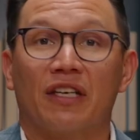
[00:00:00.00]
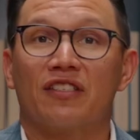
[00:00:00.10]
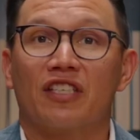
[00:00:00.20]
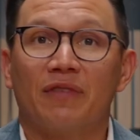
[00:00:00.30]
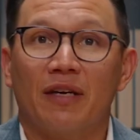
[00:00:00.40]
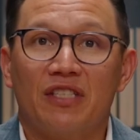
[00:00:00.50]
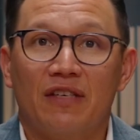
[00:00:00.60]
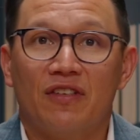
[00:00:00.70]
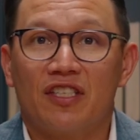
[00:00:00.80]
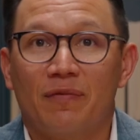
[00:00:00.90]
because sometimes
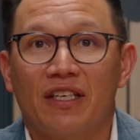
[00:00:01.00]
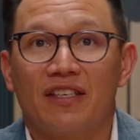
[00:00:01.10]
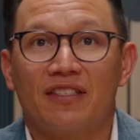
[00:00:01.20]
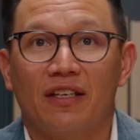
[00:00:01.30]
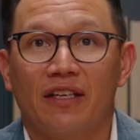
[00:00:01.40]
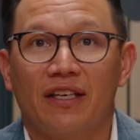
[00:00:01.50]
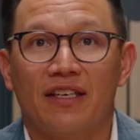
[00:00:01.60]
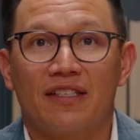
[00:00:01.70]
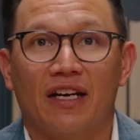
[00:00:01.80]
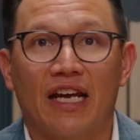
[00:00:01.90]
even something as silly
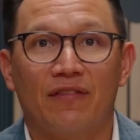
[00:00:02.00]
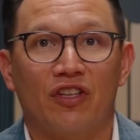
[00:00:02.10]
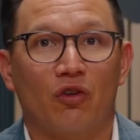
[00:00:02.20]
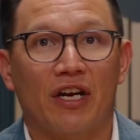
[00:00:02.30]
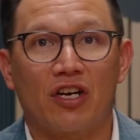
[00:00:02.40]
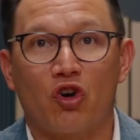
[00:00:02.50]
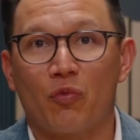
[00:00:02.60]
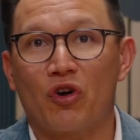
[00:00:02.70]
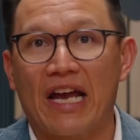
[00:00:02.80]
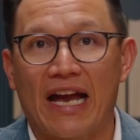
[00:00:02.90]
as not having the right
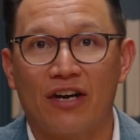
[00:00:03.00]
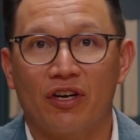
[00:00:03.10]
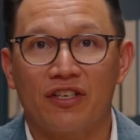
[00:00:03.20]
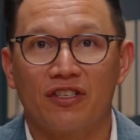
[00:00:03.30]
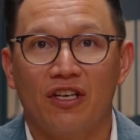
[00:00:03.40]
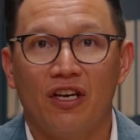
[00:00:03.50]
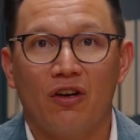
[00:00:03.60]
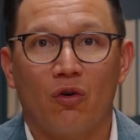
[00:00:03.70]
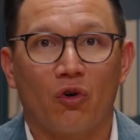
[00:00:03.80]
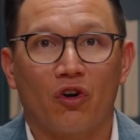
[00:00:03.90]
corporate address
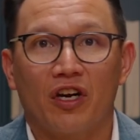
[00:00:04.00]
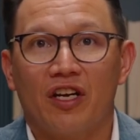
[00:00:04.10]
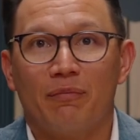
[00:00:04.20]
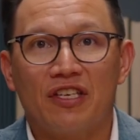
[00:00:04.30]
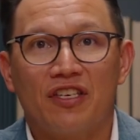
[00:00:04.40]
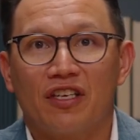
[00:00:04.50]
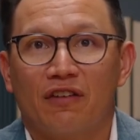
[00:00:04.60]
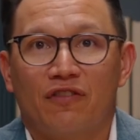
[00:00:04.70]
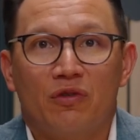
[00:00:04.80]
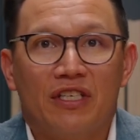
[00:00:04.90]
or missing
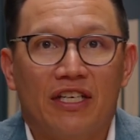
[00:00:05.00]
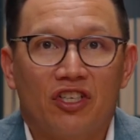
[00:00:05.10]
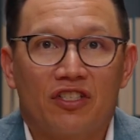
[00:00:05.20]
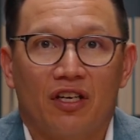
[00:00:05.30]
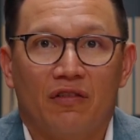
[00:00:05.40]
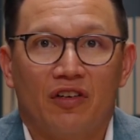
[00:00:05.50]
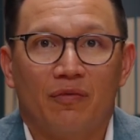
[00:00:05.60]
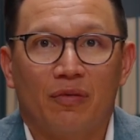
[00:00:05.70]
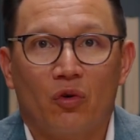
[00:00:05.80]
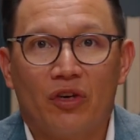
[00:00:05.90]
a few digits of an
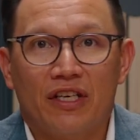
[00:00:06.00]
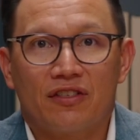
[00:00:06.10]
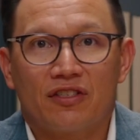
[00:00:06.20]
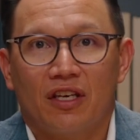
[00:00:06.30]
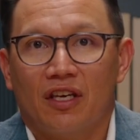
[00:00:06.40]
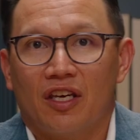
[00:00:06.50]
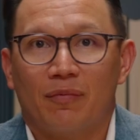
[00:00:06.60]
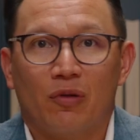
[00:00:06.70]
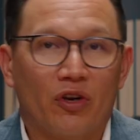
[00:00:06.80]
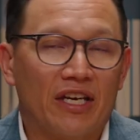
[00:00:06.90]
employee's
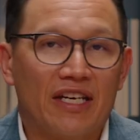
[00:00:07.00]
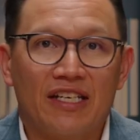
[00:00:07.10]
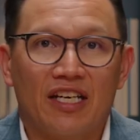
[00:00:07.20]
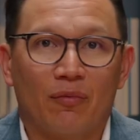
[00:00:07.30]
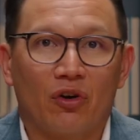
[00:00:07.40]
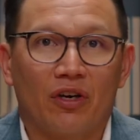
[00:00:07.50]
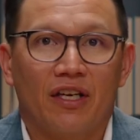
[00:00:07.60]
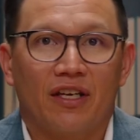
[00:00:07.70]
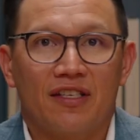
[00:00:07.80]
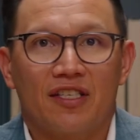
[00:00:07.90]
employee ID number
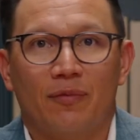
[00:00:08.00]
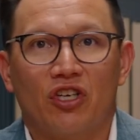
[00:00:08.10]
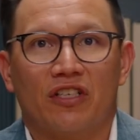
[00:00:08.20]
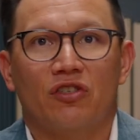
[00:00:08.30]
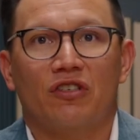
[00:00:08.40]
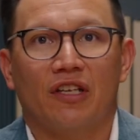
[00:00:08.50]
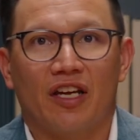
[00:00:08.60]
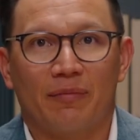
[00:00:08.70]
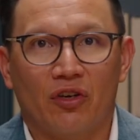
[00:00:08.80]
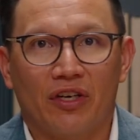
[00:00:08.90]
can subject you to
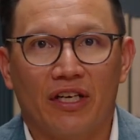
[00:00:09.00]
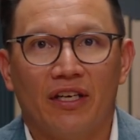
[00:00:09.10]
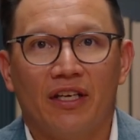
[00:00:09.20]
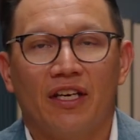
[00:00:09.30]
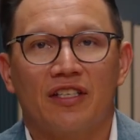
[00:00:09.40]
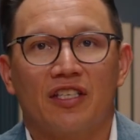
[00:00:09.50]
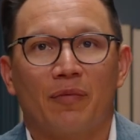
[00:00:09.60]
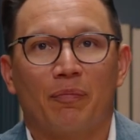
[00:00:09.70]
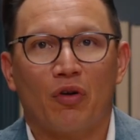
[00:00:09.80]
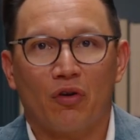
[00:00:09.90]
liability. It's
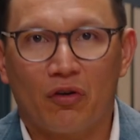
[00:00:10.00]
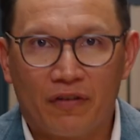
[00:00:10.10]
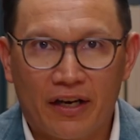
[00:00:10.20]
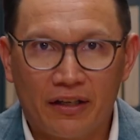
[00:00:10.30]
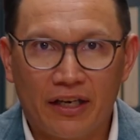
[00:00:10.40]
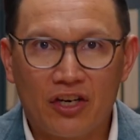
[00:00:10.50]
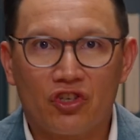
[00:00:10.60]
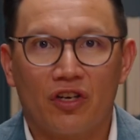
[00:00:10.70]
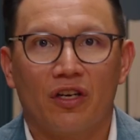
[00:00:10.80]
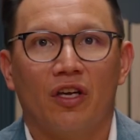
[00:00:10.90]
a per
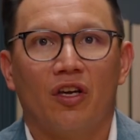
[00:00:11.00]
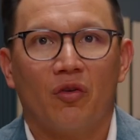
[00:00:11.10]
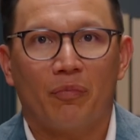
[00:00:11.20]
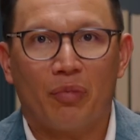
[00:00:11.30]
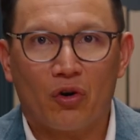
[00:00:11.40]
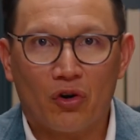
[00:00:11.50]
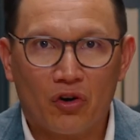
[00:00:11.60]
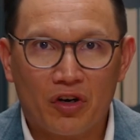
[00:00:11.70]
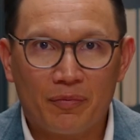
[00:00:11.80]
violation, per